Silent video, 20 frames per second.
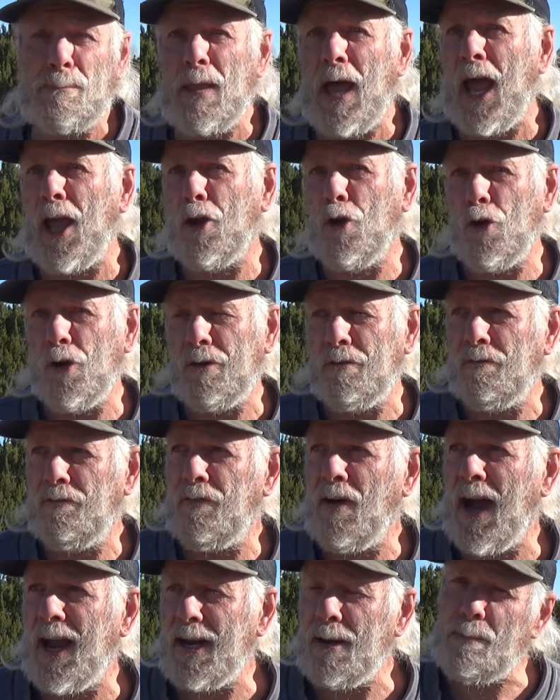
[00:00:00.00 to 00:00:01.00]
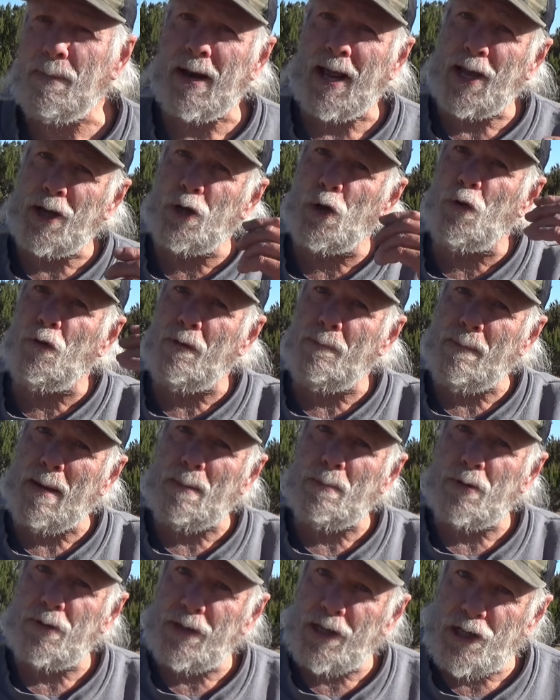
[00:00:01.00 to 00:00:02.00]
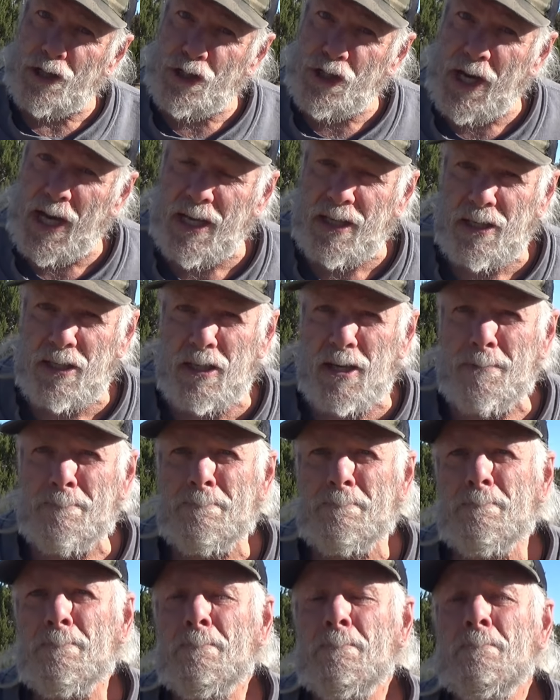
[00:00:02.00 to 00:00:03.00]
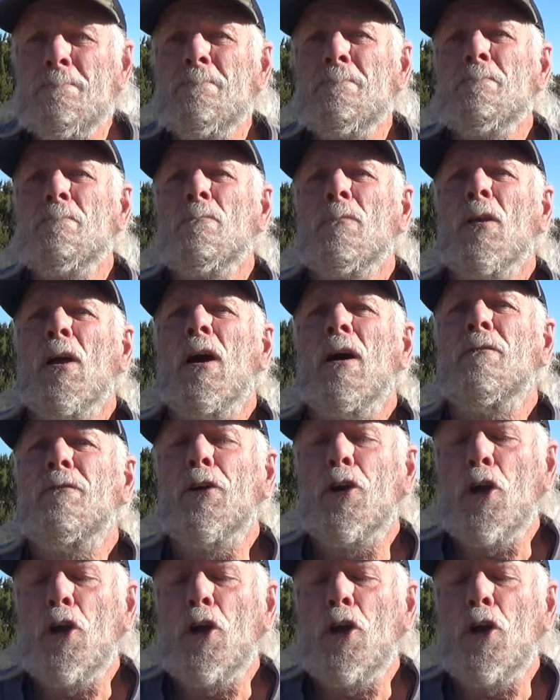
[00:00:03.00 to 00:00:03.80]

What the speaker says: I couldn't find it, but I do remember the gist of the